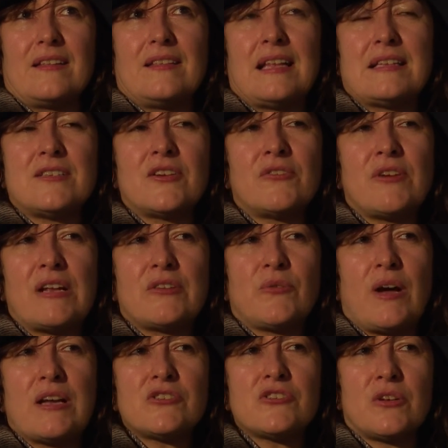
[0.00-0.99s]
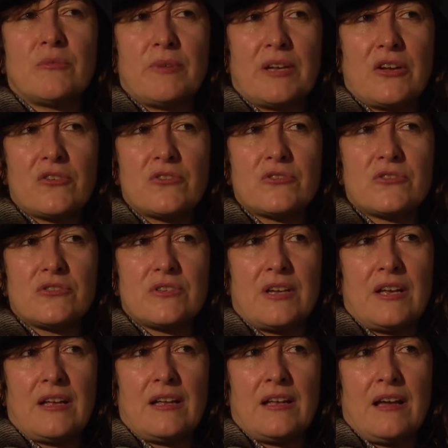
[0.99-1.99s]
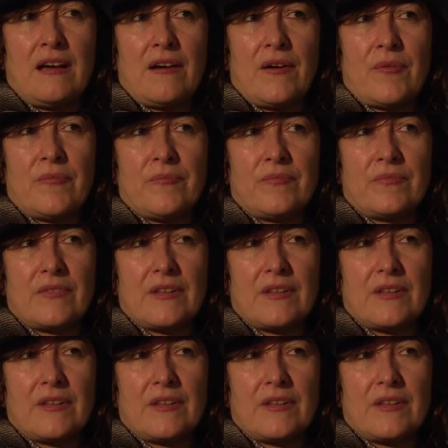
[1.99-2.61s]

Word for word: That's a great question because um,